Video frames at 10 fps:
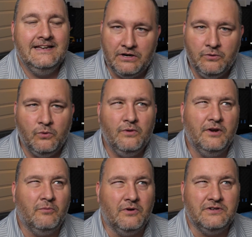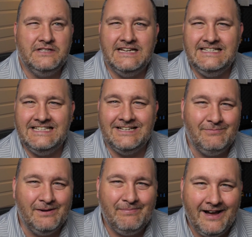Pretty cool. There were 60 some
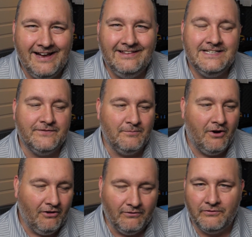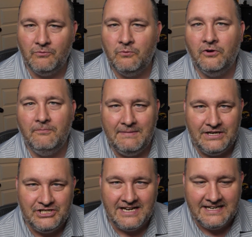odd pilots from all over the world. Min
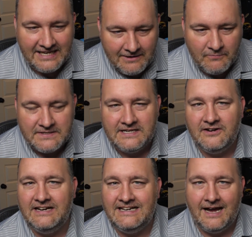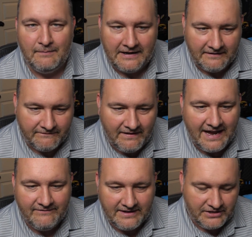Chen Kim was there. He dominated
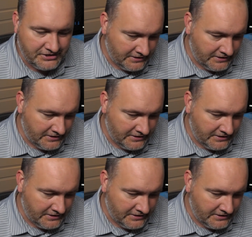5-inch.